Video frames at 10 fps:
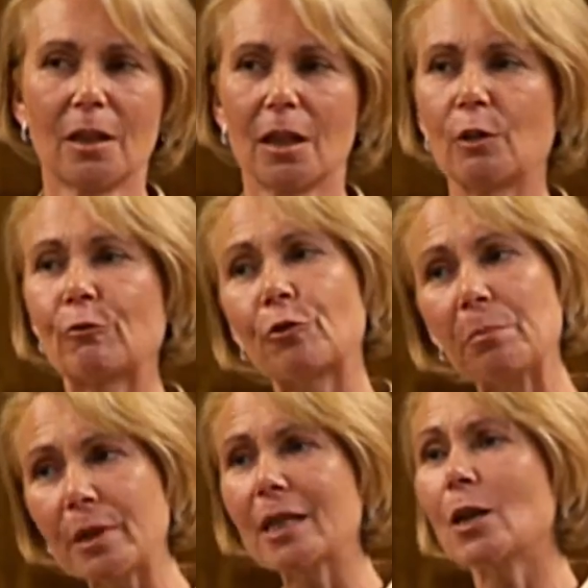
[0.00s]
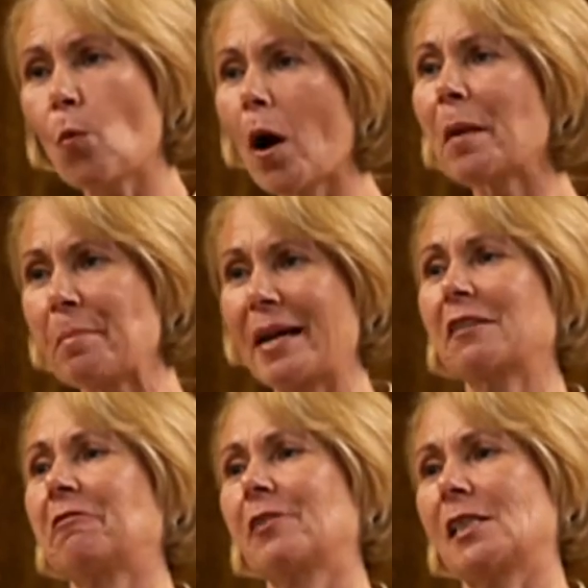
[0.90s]
And for me, one
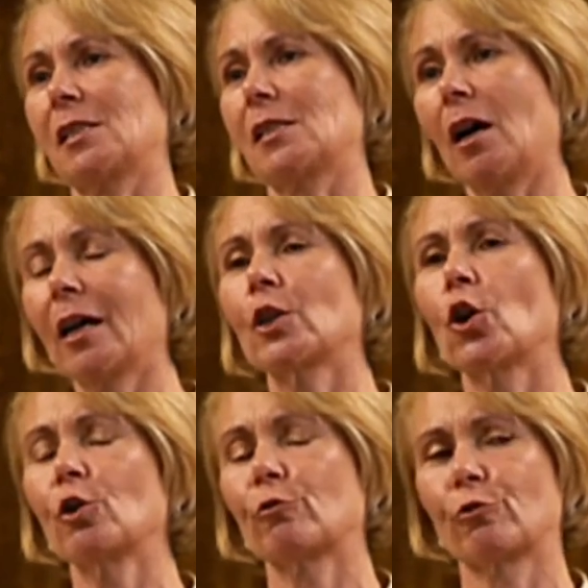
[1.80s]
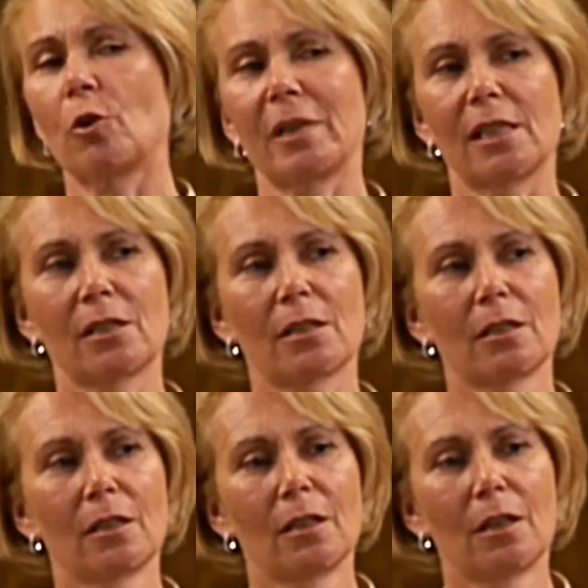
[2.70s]
benefit I got from it
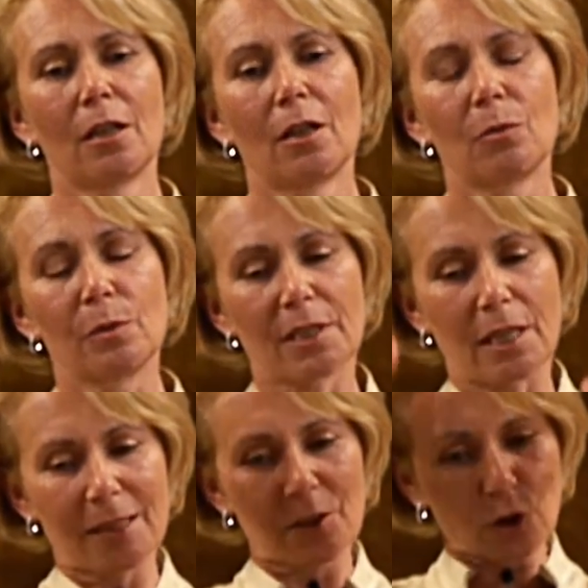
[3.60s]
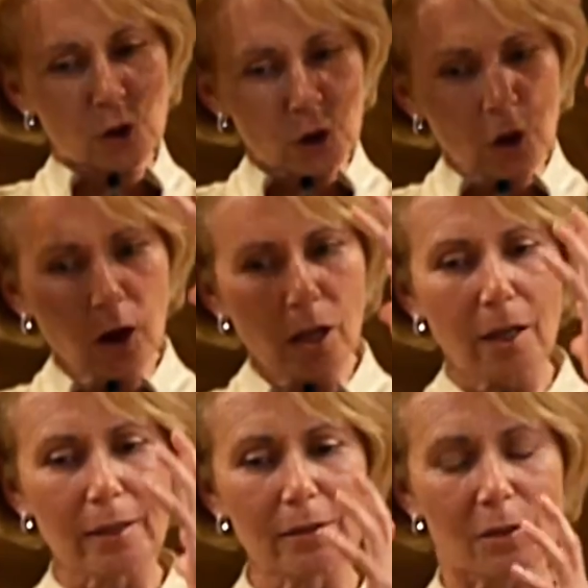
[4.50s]
was as the
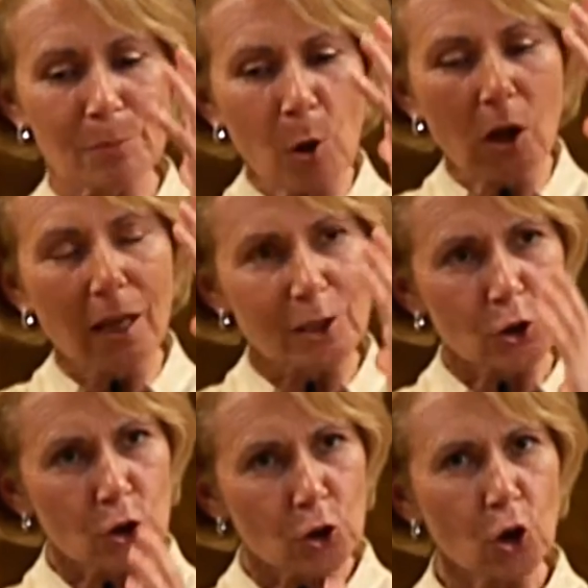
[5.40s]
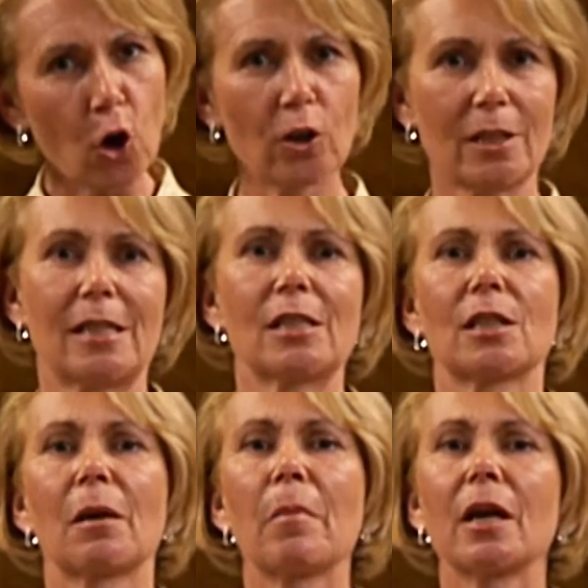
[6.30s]
spotlight shone
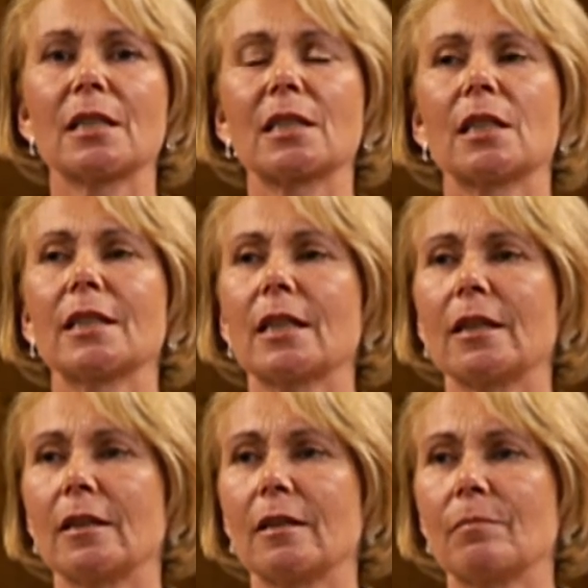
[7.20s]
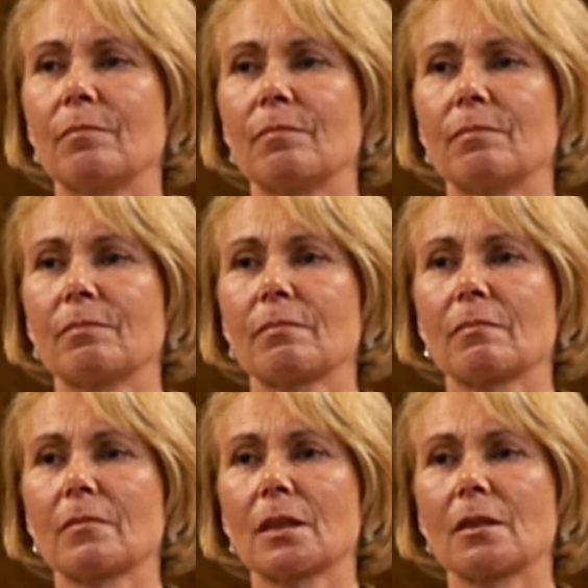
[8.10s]
into my psyche,
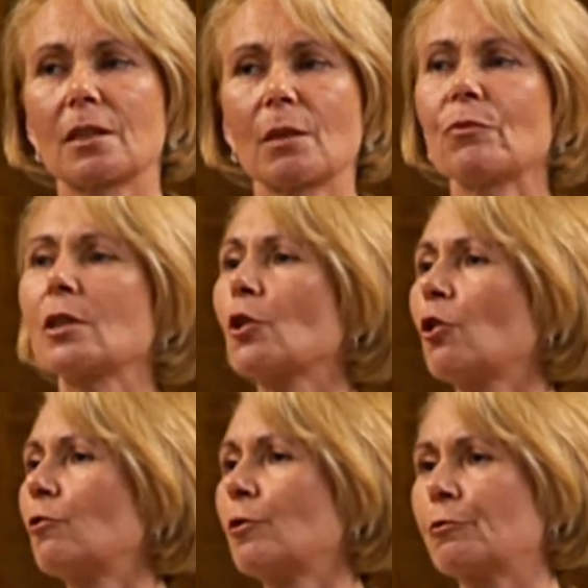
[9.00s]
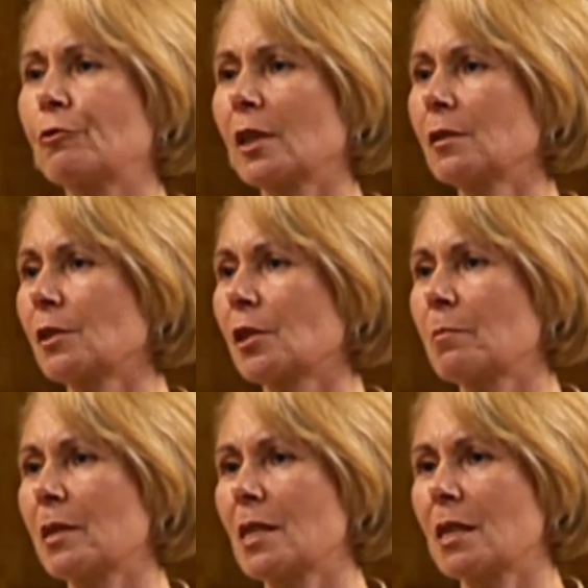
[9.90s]
something got revealed to
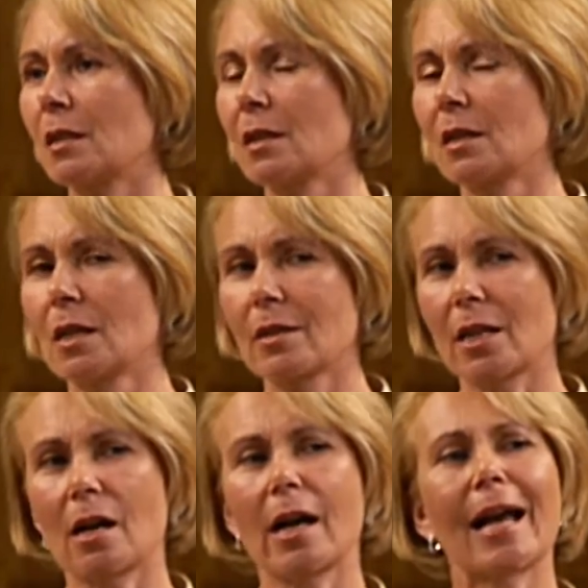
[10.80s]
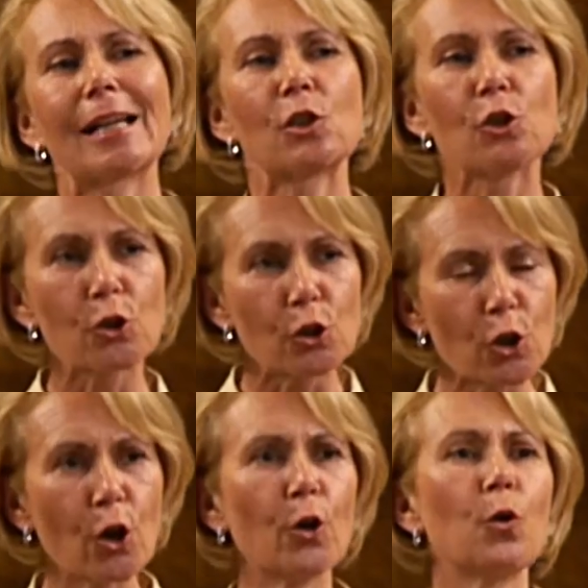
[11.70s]
me that I had
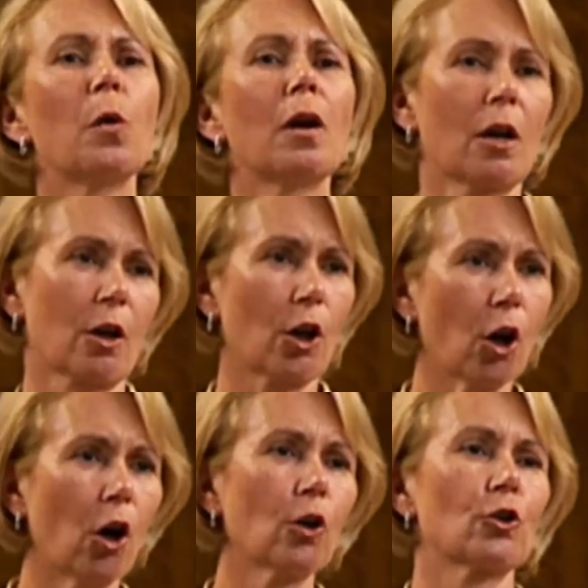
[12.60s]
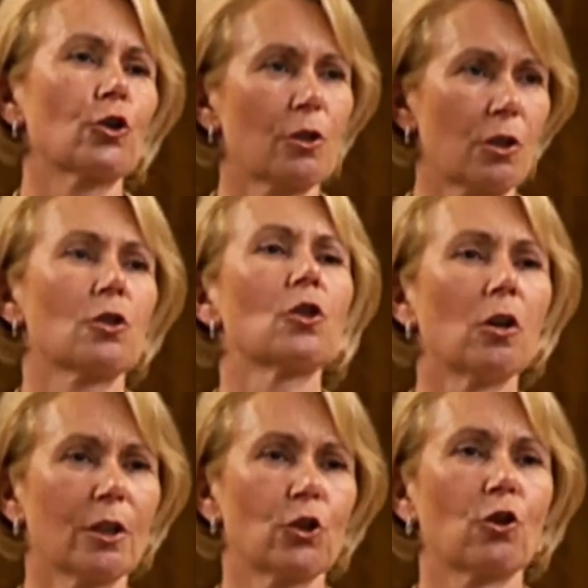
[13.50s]
no conscious
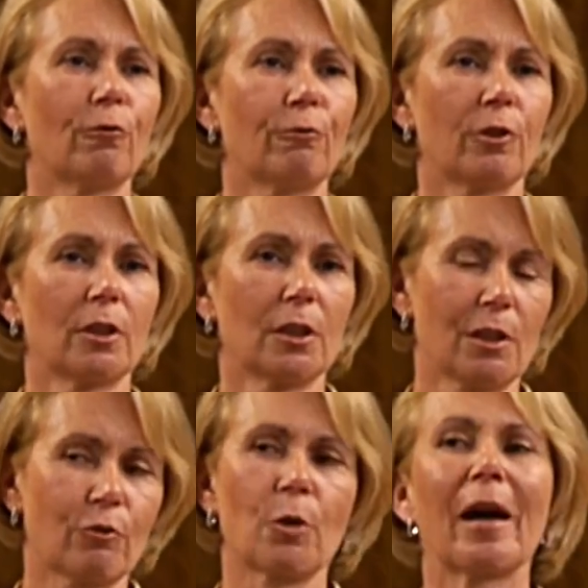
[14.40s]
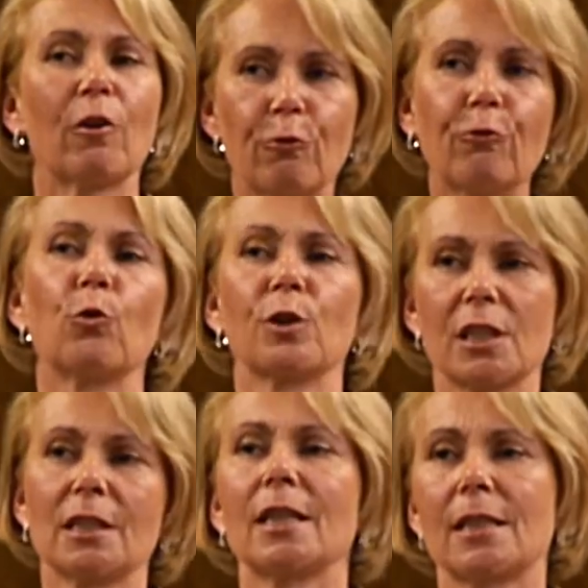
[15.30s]
knowledge of for about 40
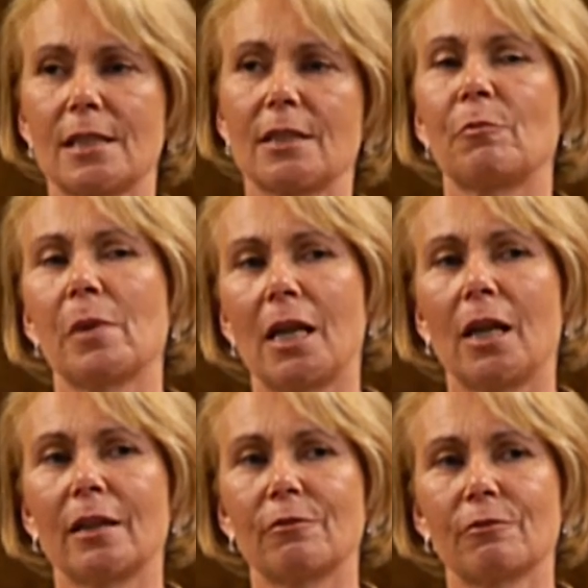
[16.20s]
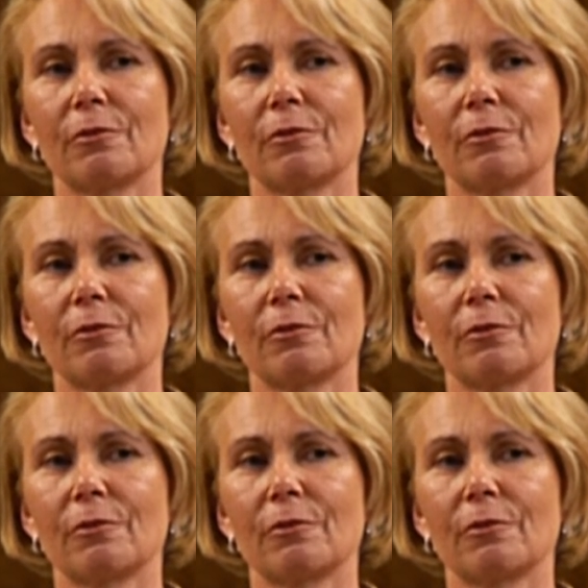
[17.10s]
years of my life.